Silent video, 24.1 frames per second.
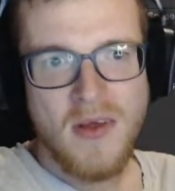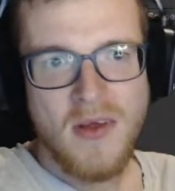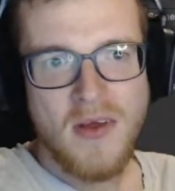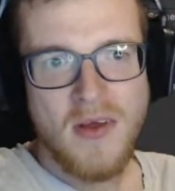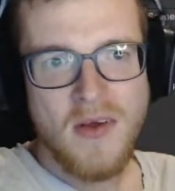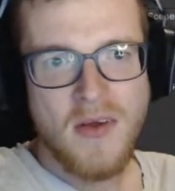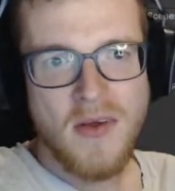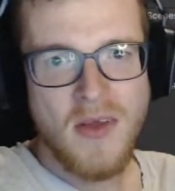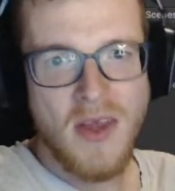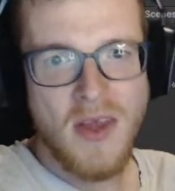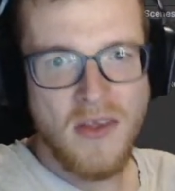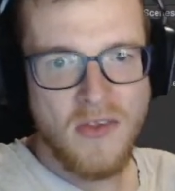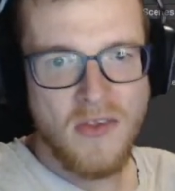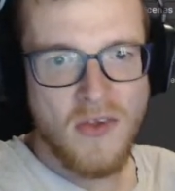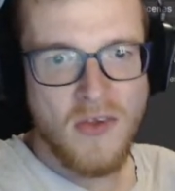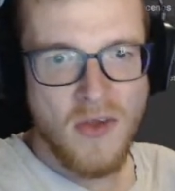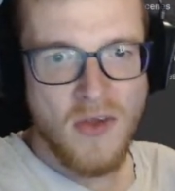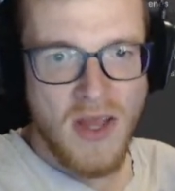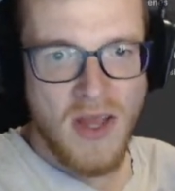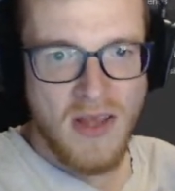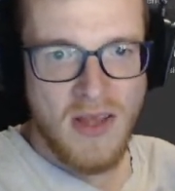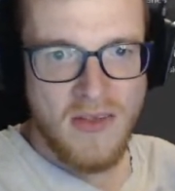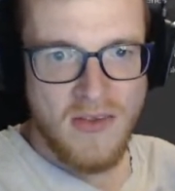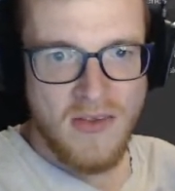Okay, so
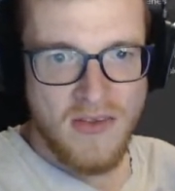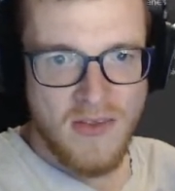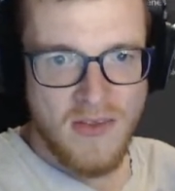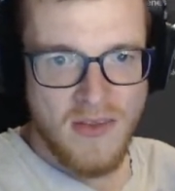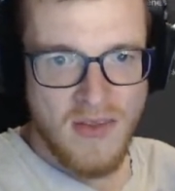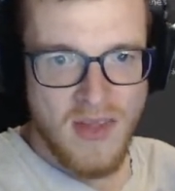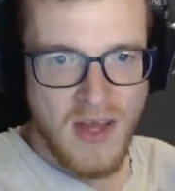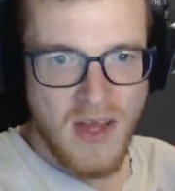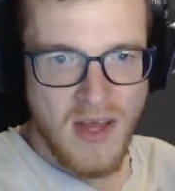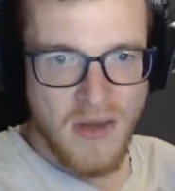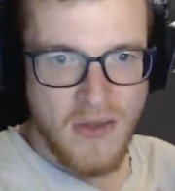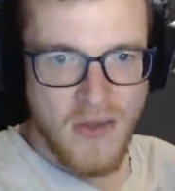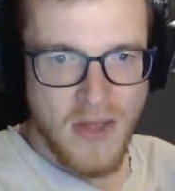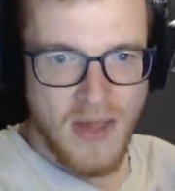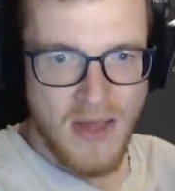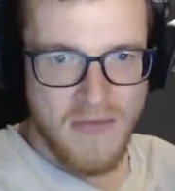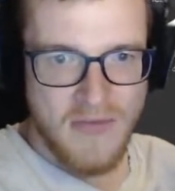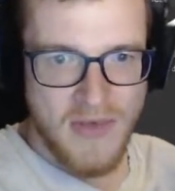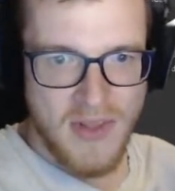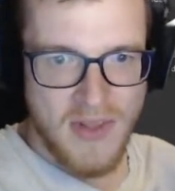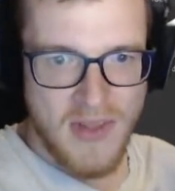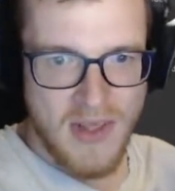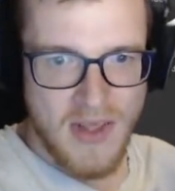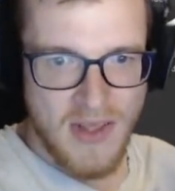guys, now you have
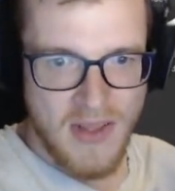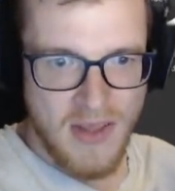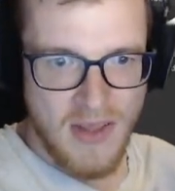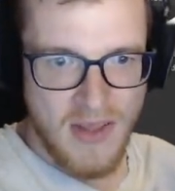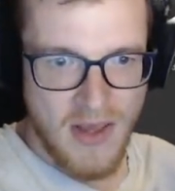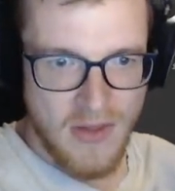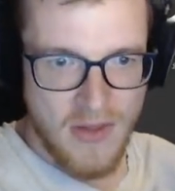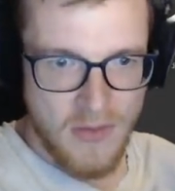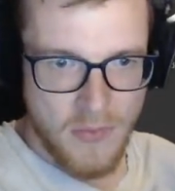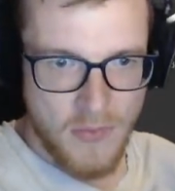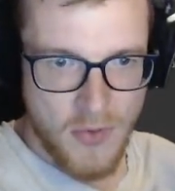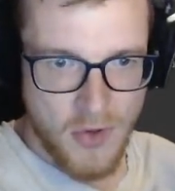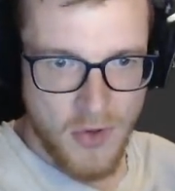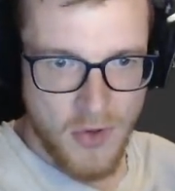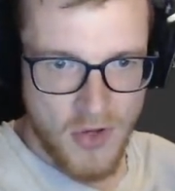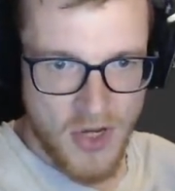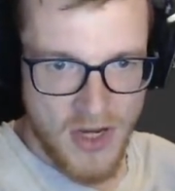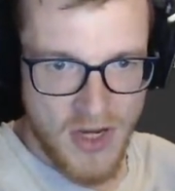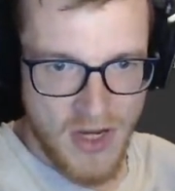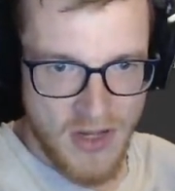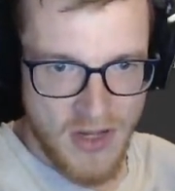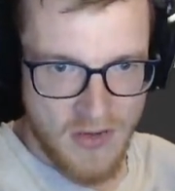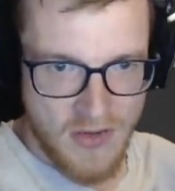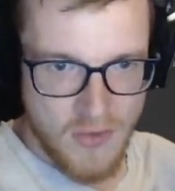it, the other project.
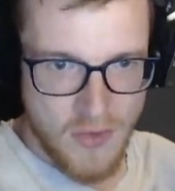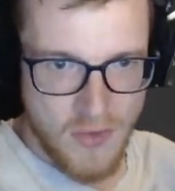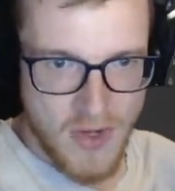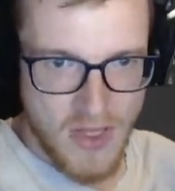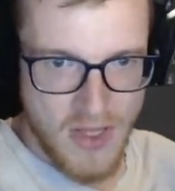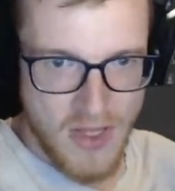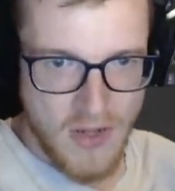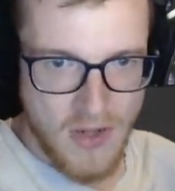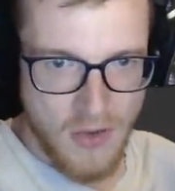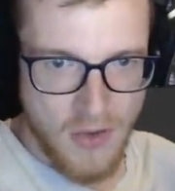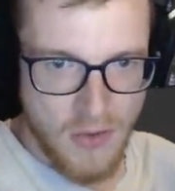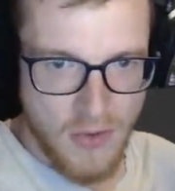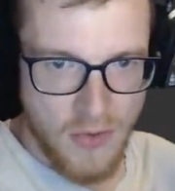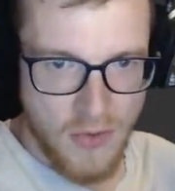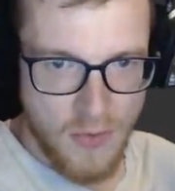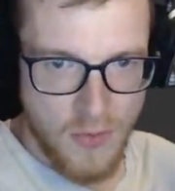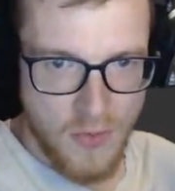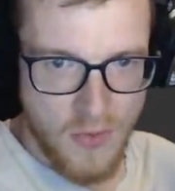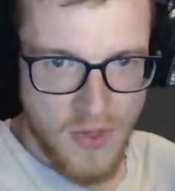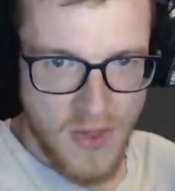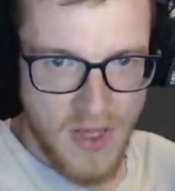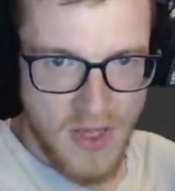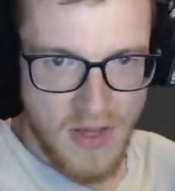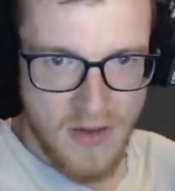Let's quickly go through
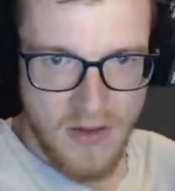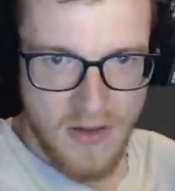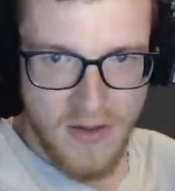that.